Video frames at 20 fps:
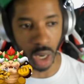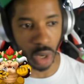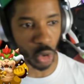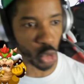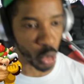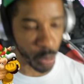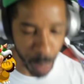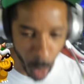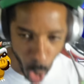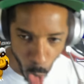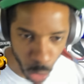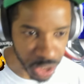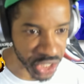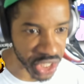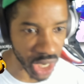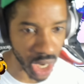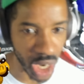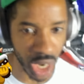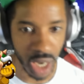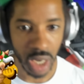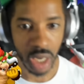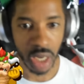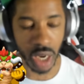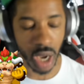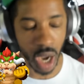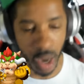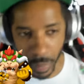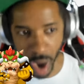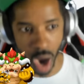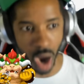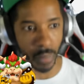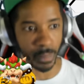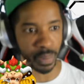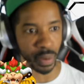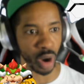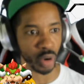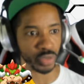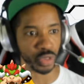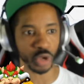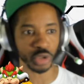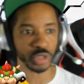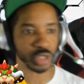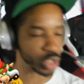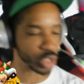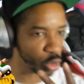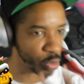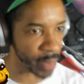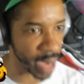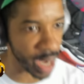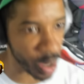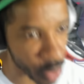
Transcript: Ubosa. Come on, bro. Those are two main